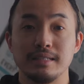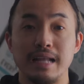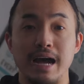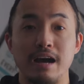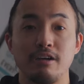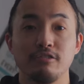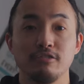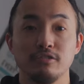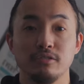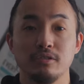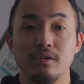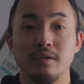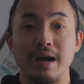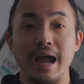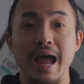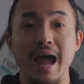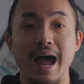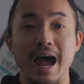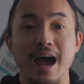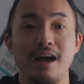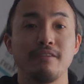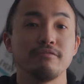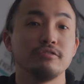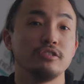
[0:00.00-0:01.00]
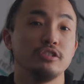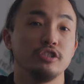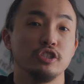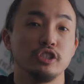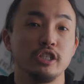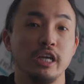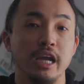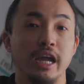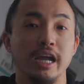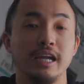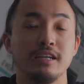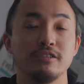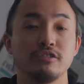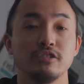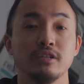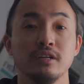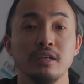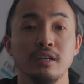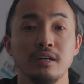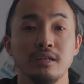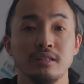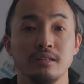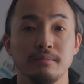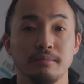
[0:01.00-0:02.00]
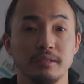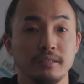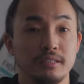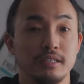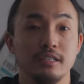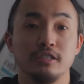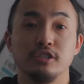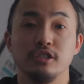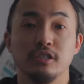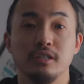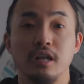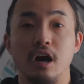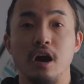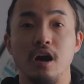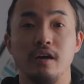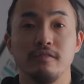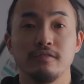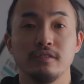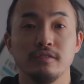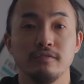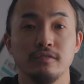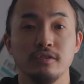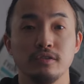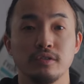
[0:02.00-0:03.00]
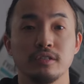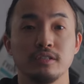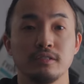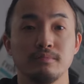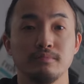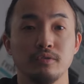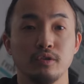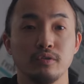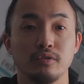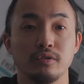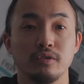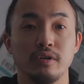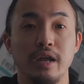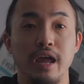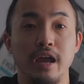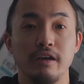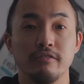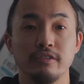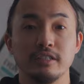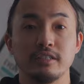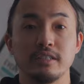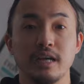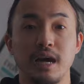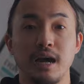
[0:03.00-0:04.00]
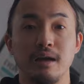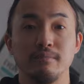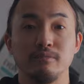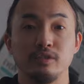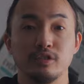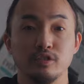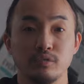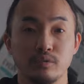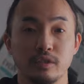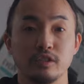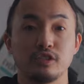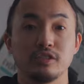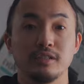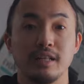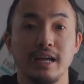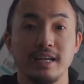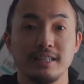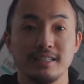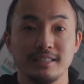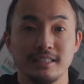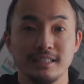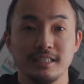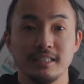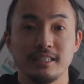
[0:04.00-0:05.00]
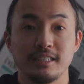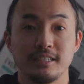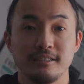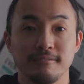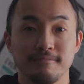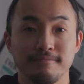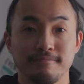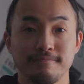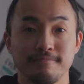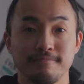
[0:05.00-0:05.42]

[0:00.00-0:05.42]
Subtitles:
now you don't have to change the position of the focus motor every time you switch lenses.